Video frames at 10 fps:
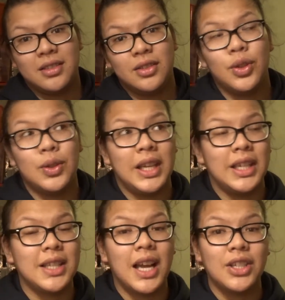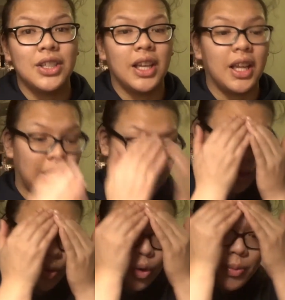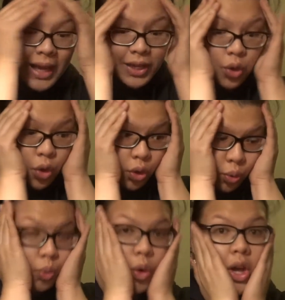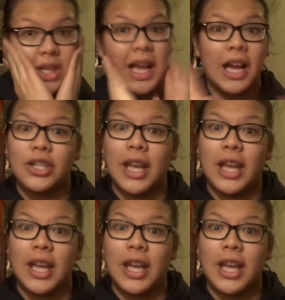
2 days actually, like, oh my god, what is actually